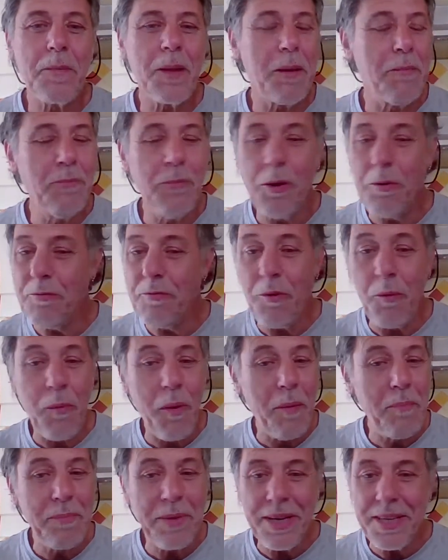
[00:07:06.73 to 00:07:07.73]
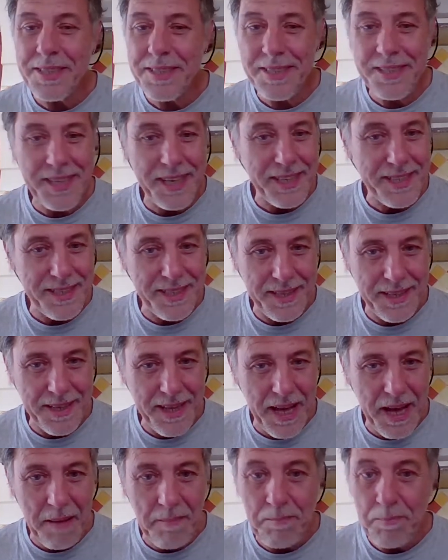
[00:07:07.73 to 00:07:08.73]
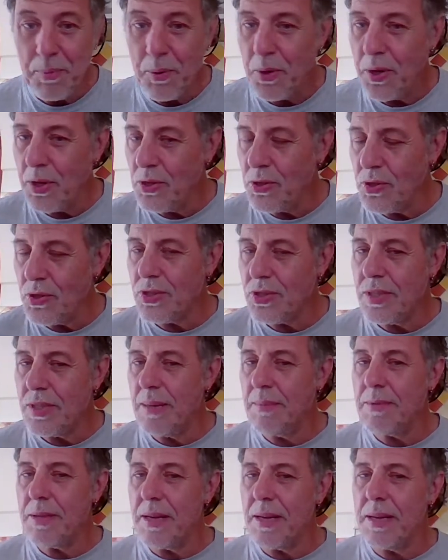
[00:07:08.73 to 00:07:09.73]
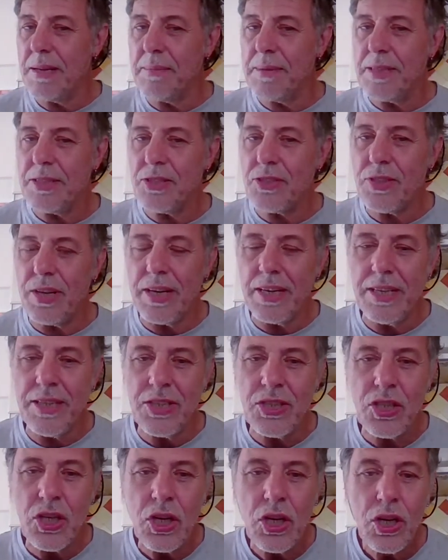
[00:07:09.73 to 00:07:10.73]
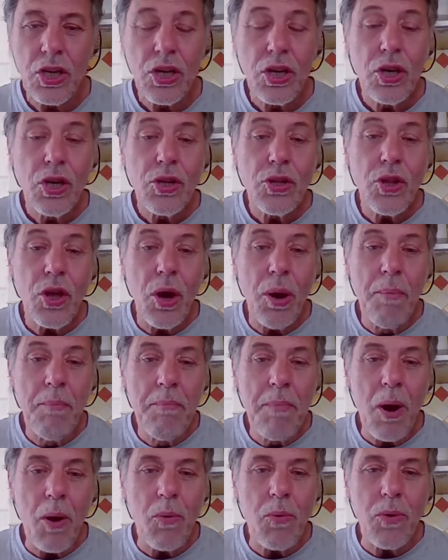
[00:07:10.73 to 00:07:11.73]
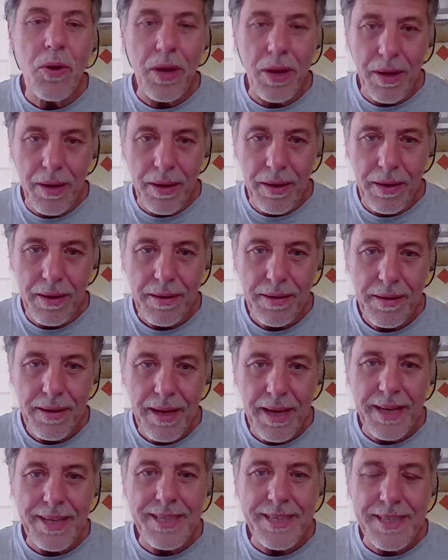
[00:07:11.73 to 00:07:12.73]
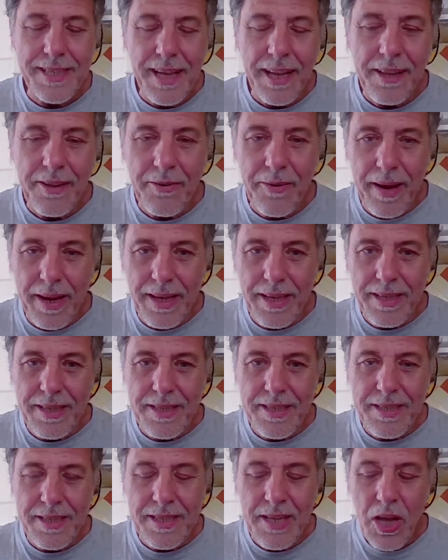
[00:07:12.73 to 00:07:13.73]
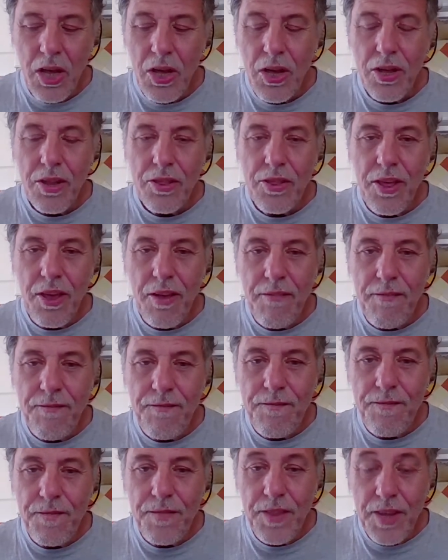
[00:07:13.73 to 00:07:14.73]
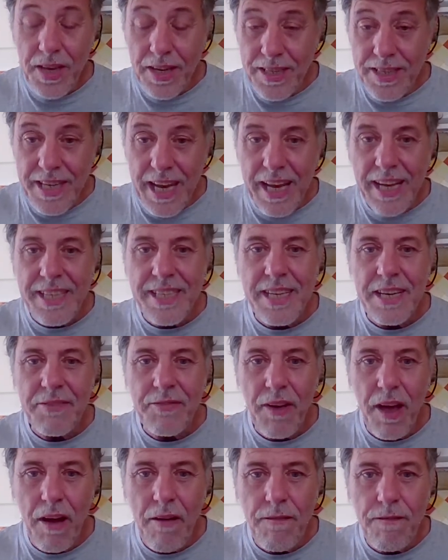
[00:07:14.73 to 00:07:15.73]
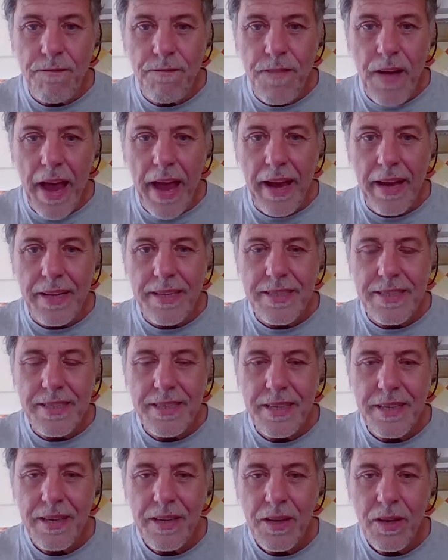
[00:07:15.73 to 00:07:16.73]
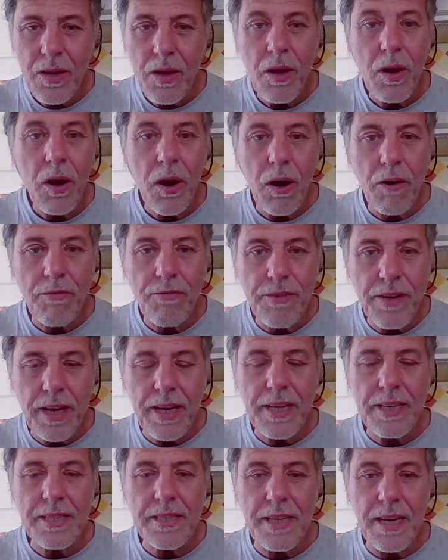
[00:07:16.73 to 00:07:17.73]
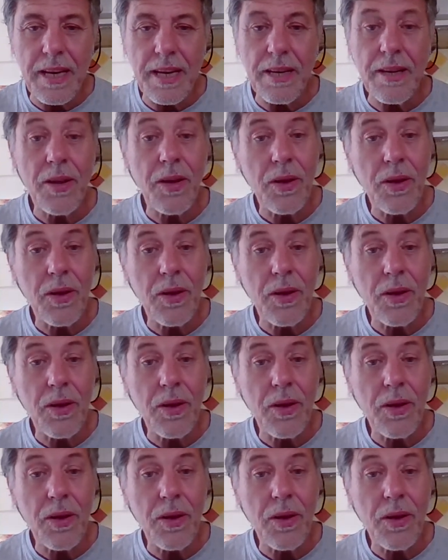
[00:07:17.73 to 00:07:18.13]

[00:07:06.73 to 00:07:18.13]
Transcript: I'm not for one minute suggesting that, but it just seems a little bit strange that ammonia accelerates the the addictive effect of nicotine